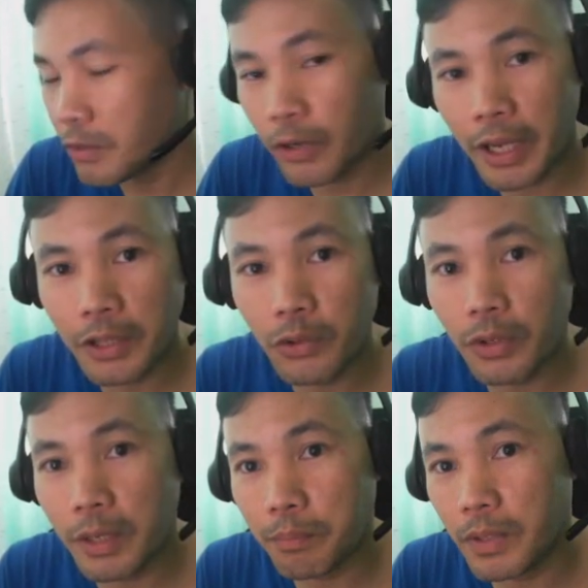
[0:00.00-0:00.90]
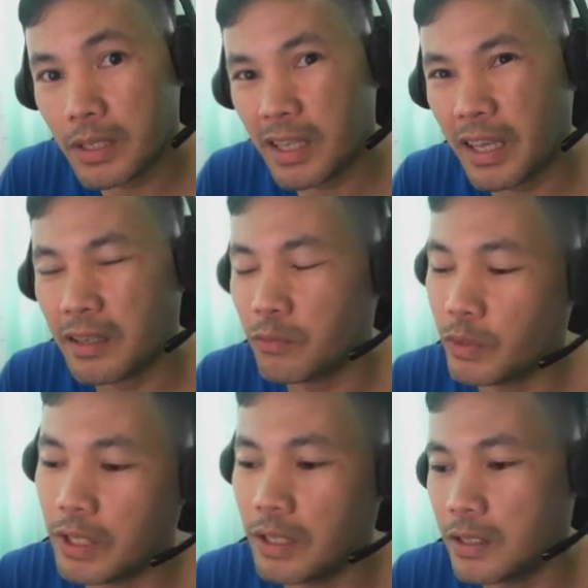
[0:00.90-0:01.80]
trying to keep this like
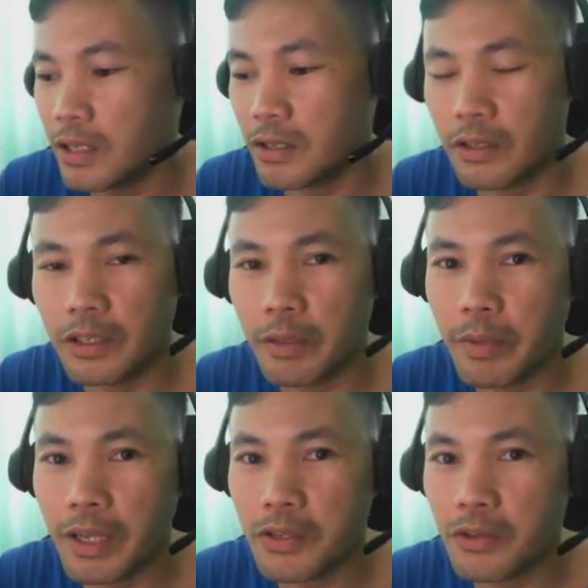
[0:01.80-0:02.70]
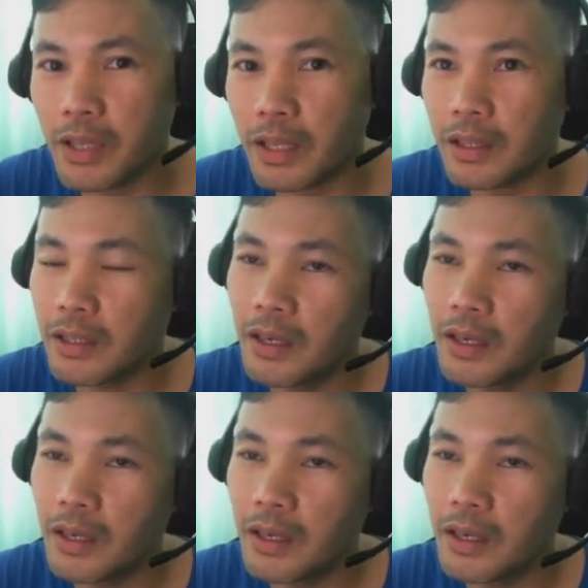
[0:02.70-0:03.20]
within just 30 minutes, so that